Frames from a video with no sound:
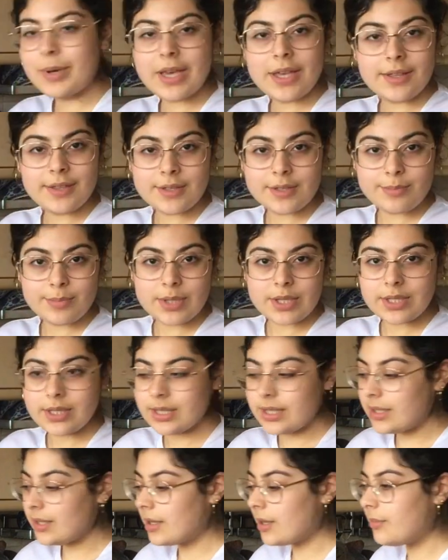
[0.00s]
pan has been
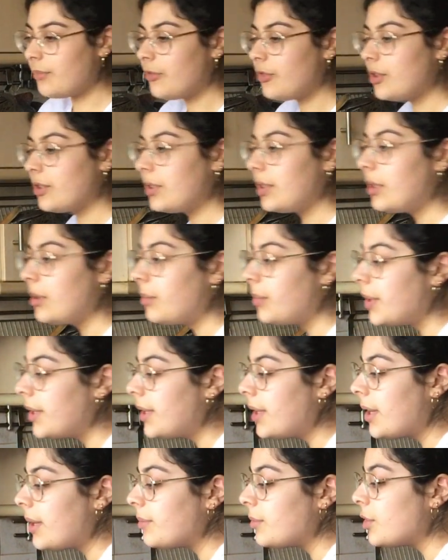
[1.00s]
heating up for a little
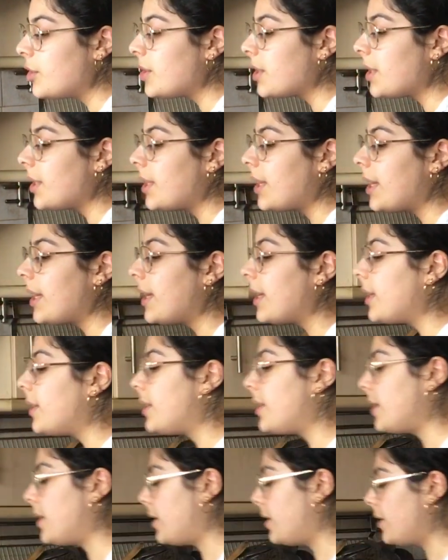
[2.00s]
bit. I'm just going to add
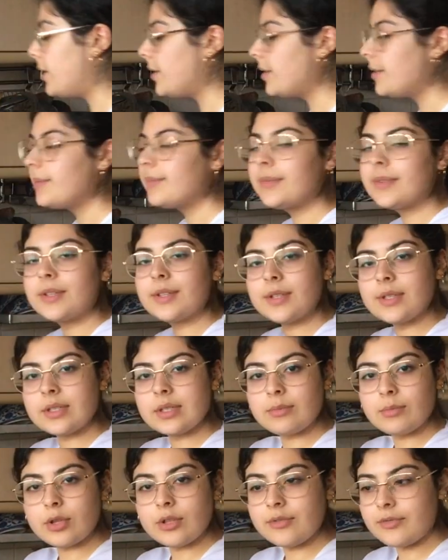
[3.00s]
in
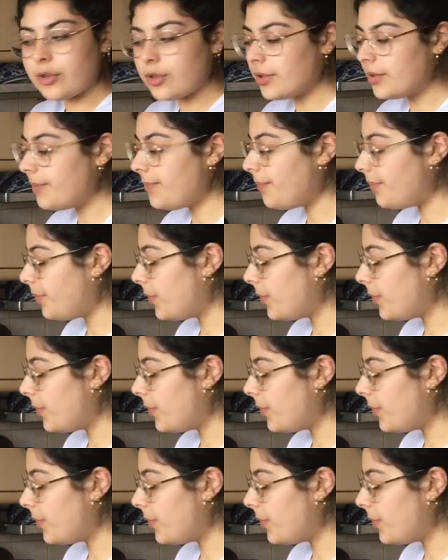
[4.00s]
some olive oil,